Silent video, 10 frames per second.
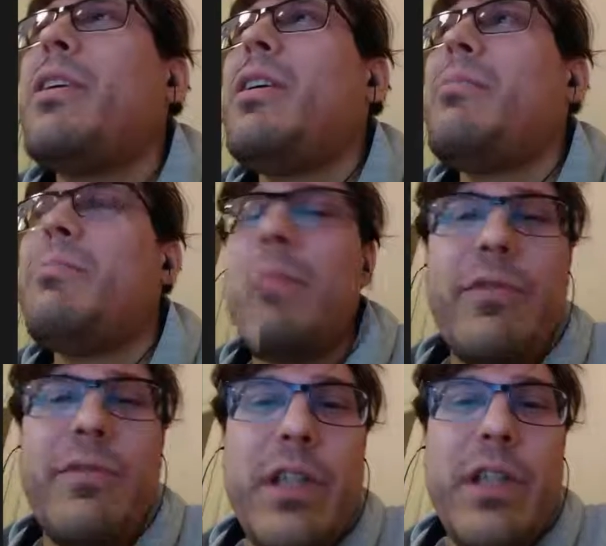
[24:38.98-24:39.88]
feature
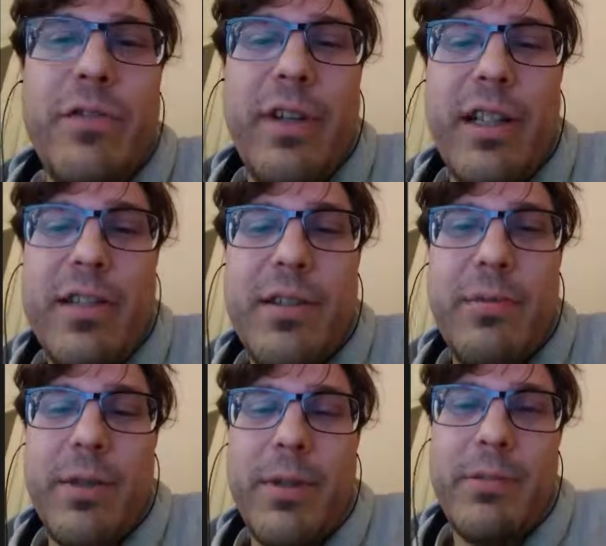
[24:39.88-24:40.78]
files work
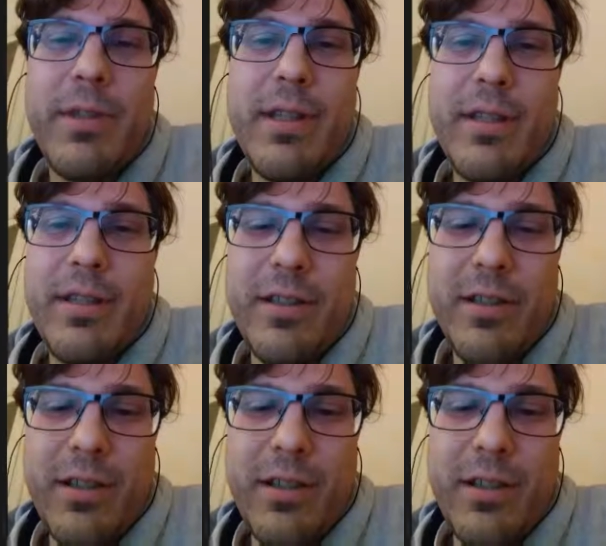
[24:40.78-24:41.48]
with the